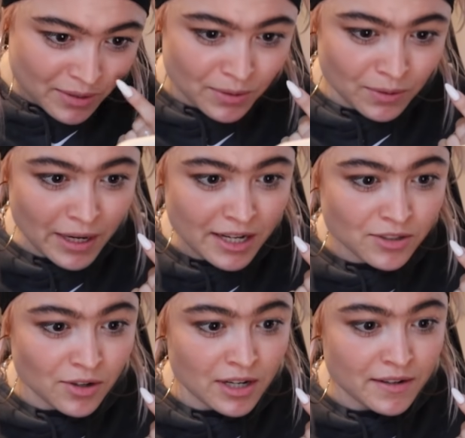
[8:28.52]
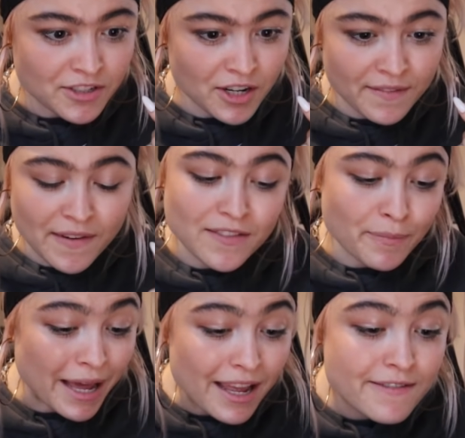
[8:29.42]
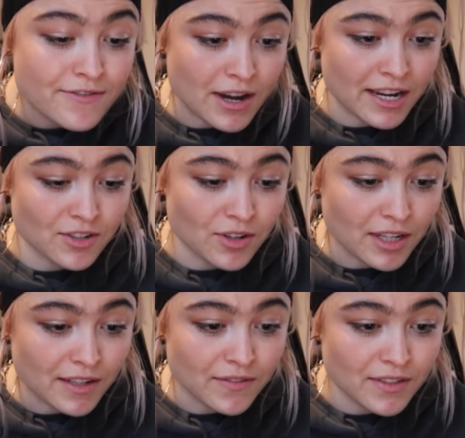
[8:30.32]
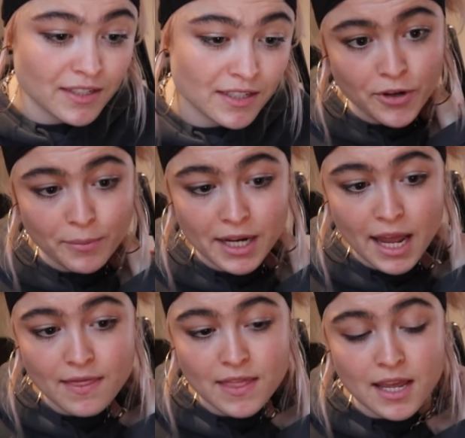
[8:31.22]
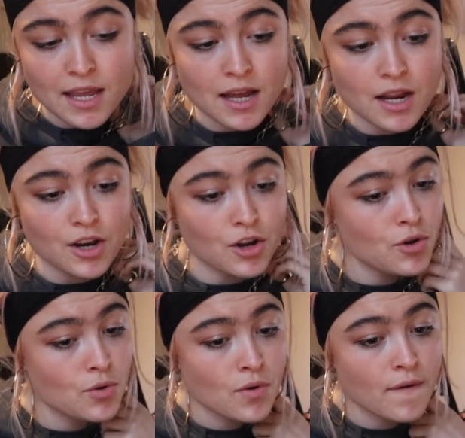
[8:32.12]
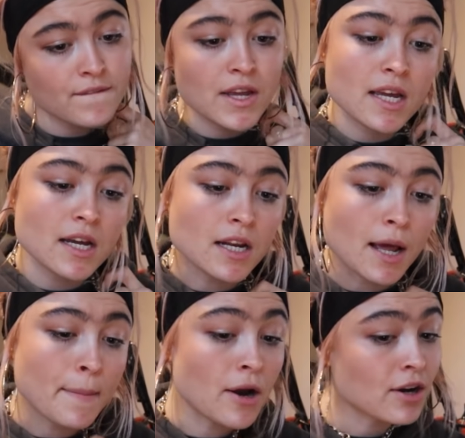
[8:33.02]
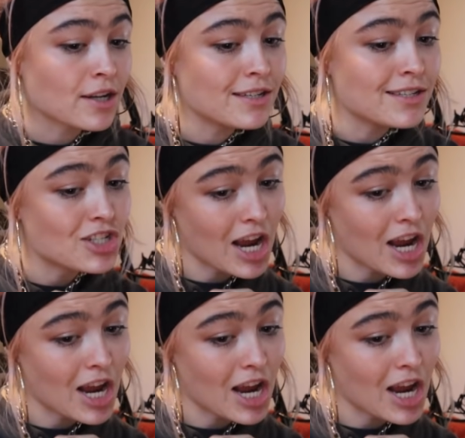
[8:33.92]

Oh, extra olives. You don't even have to pay for extra olives. So I'm gonna get the new vegan American